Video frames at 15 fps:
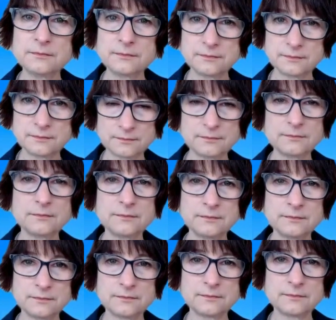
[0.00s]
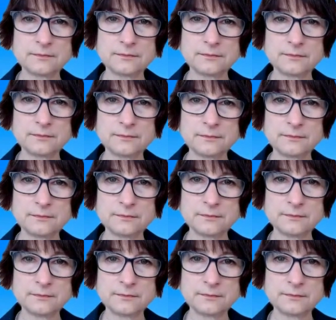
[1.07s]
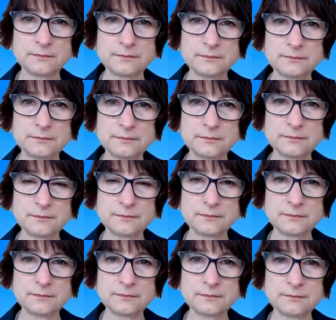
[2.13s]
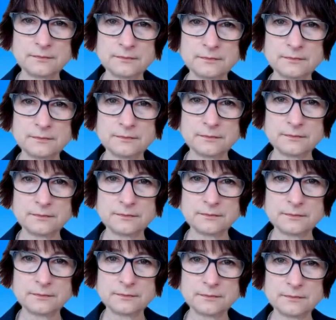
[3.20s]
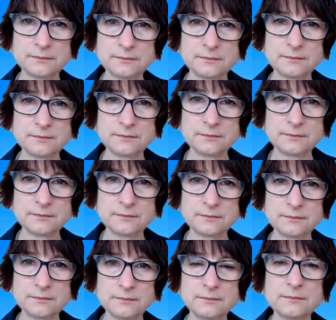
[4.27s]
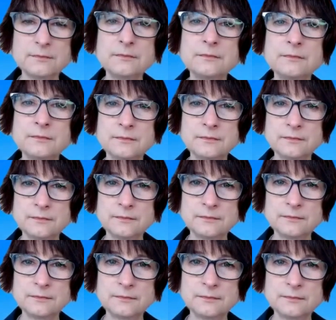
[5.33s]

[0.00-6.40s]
The person shown says nothing.